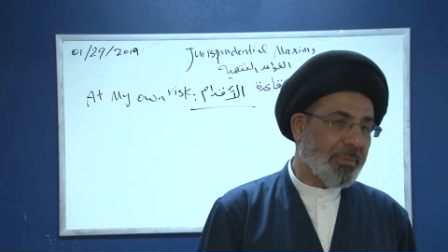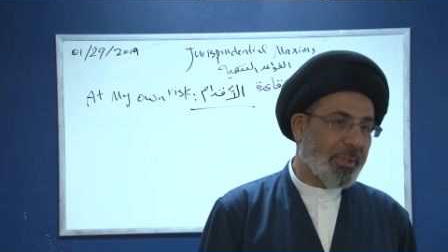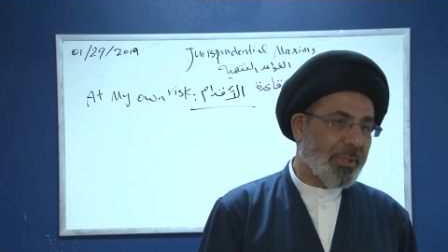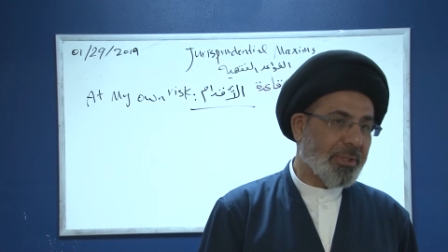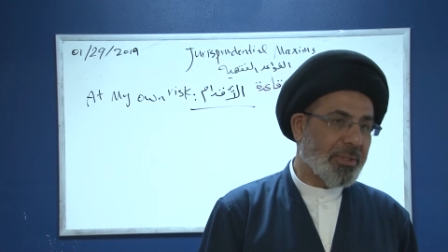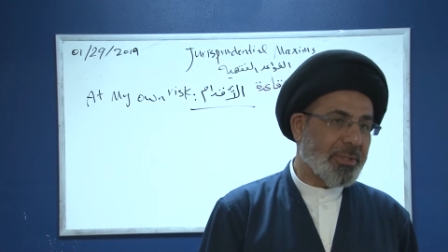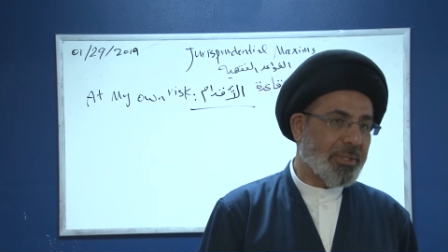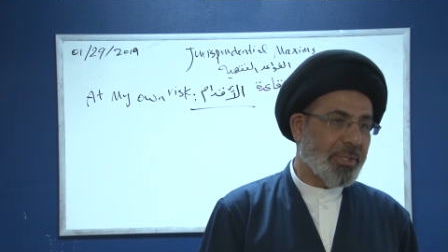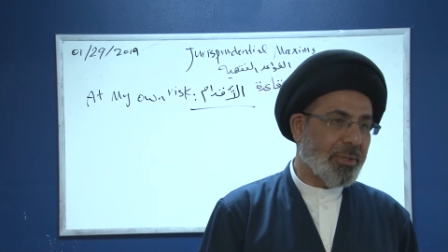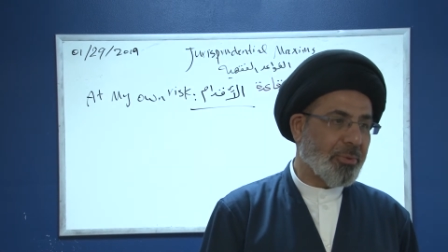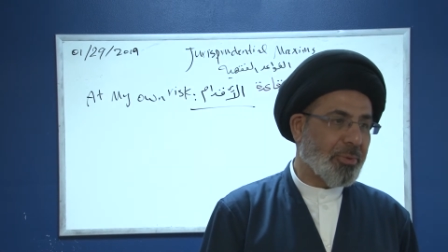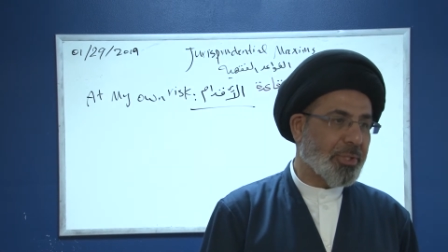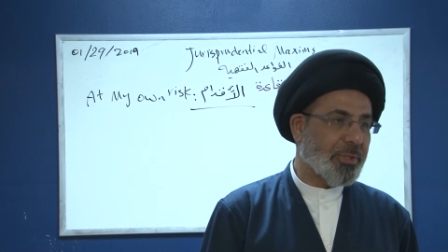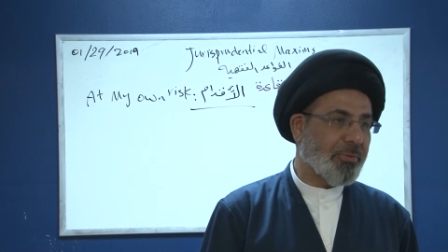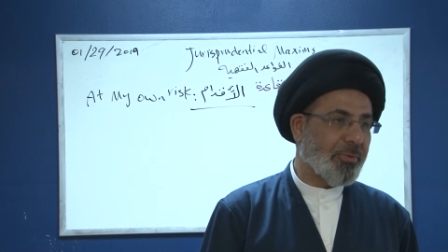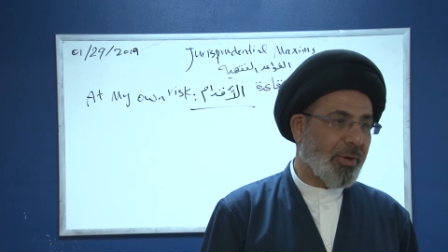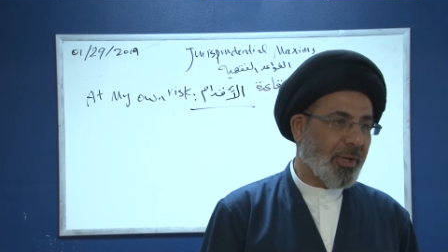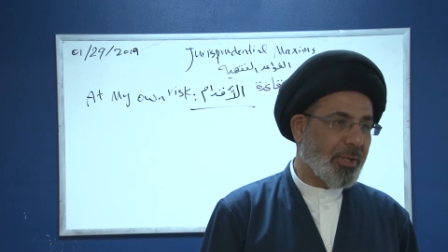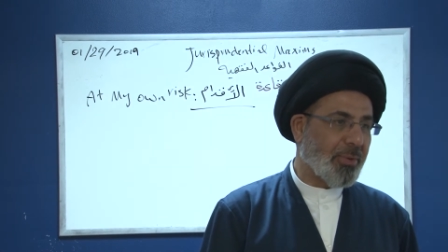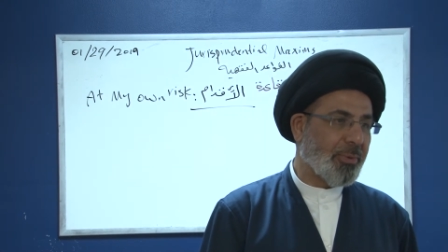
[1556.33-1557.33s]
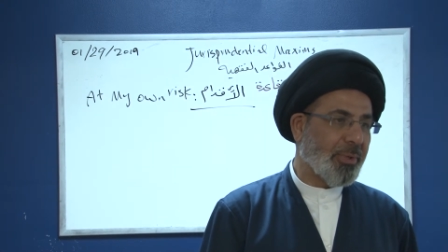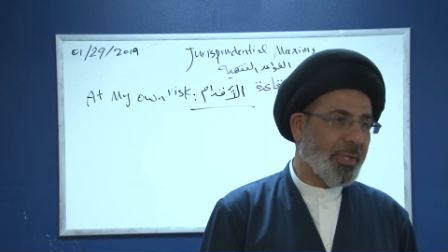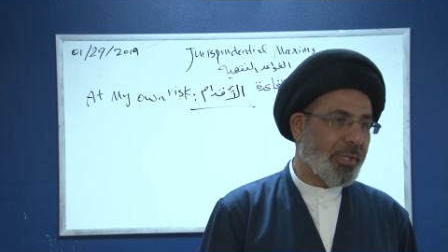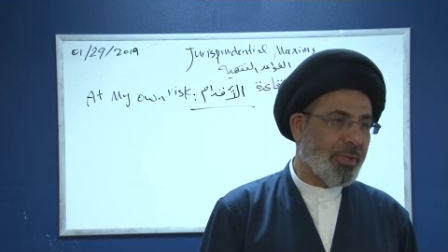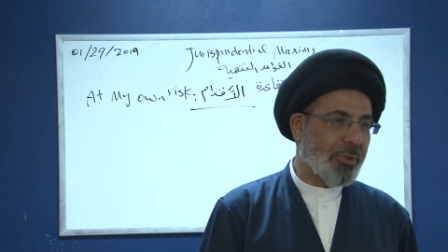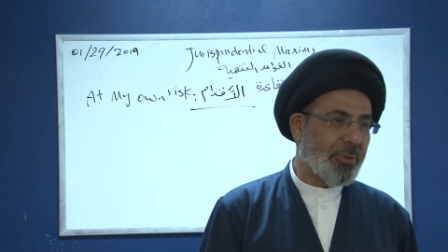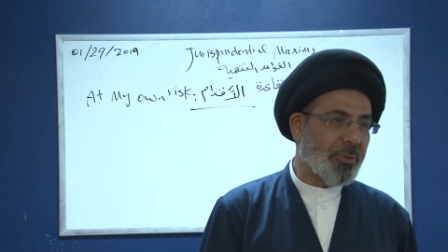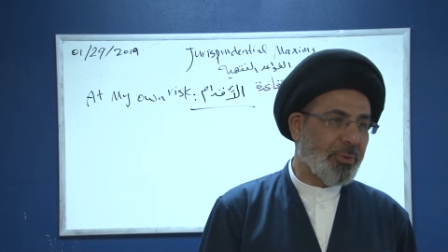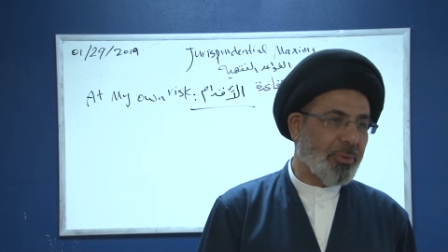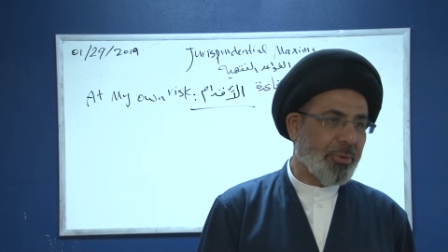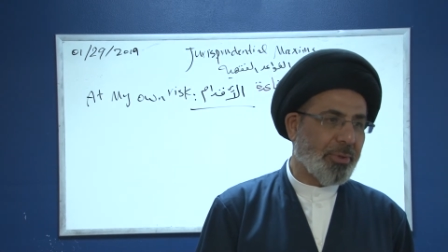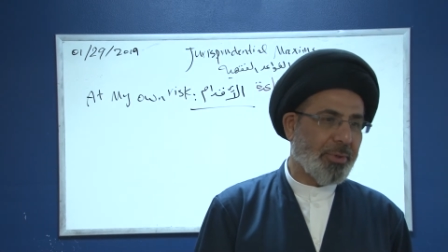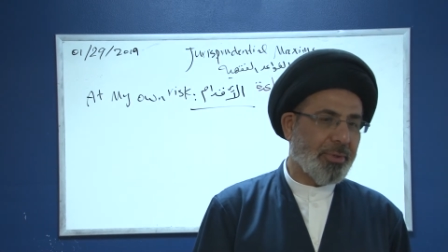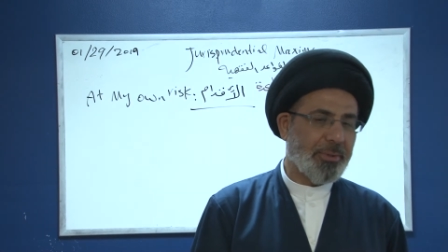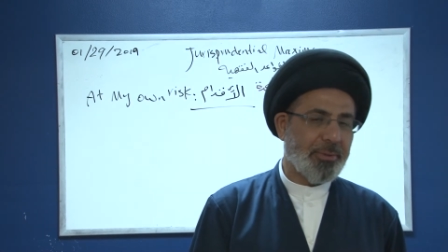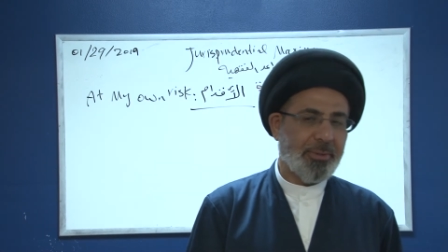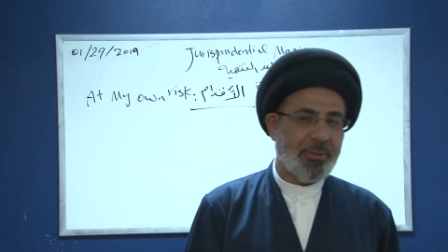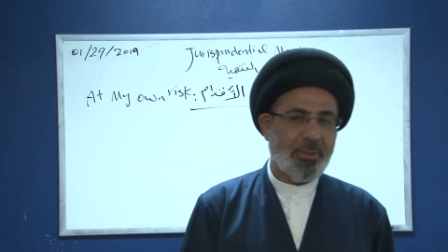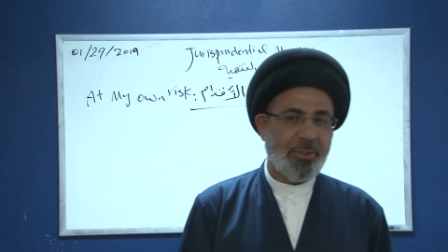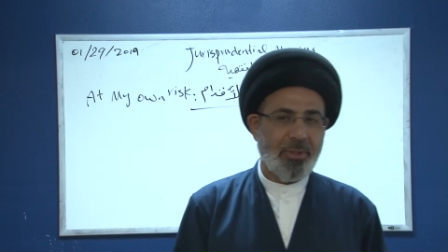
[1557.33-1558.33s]
because he was following your
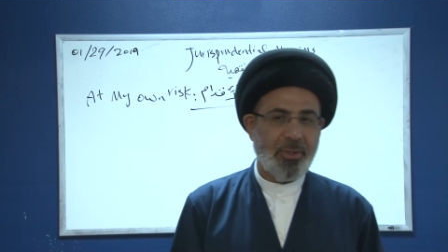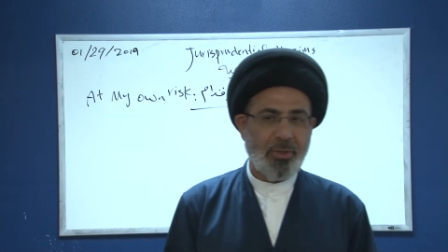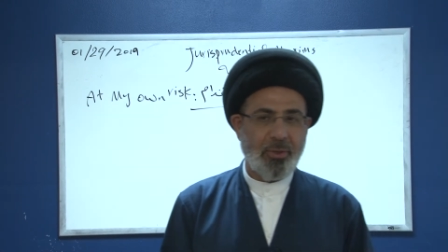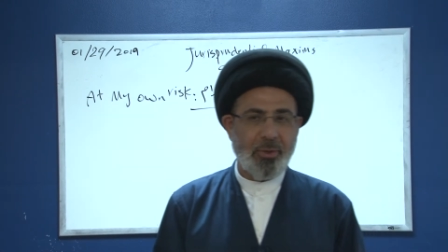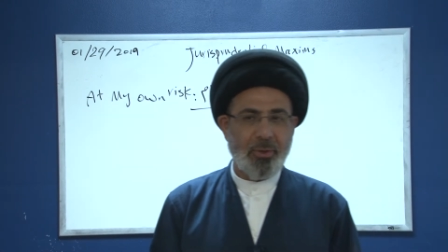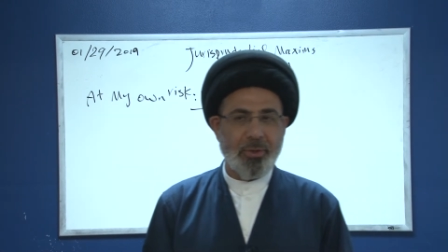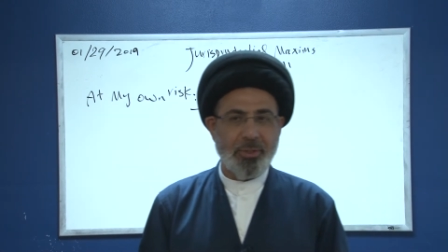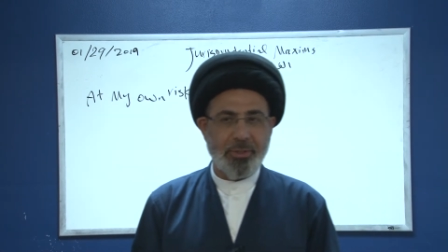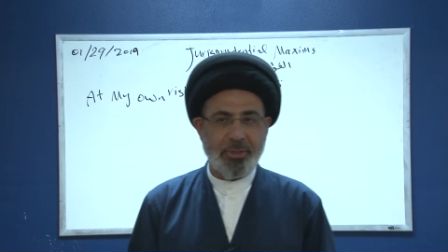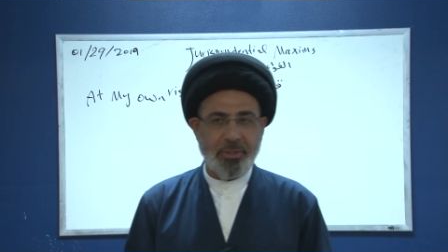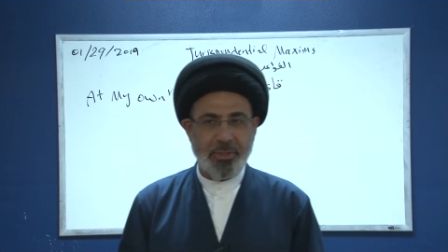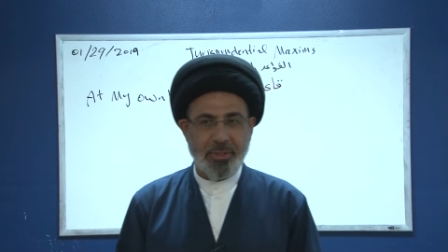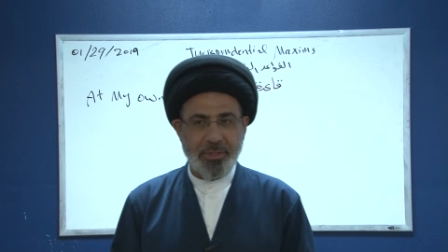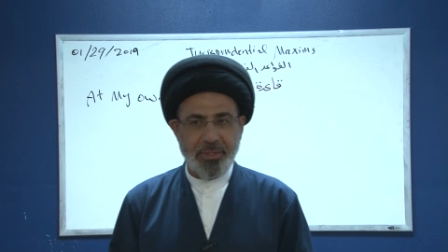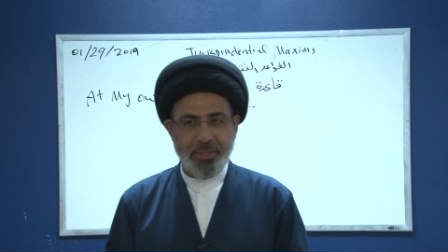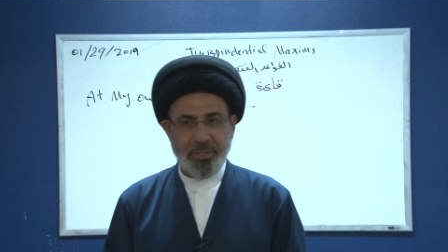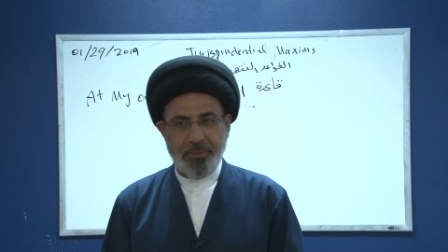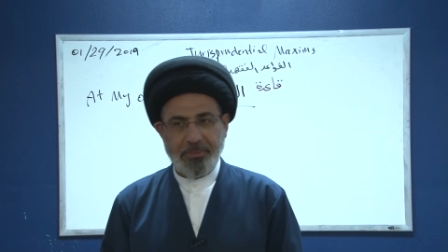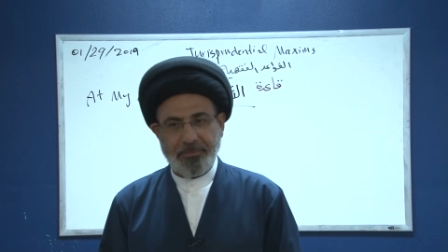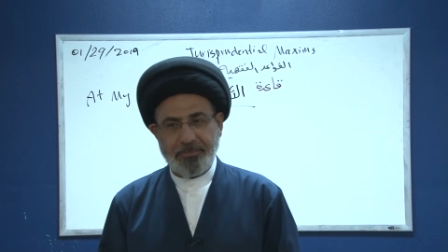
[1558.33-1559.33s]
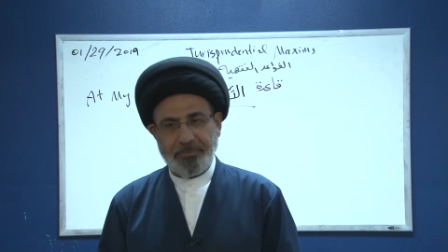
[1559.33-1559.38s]
orders.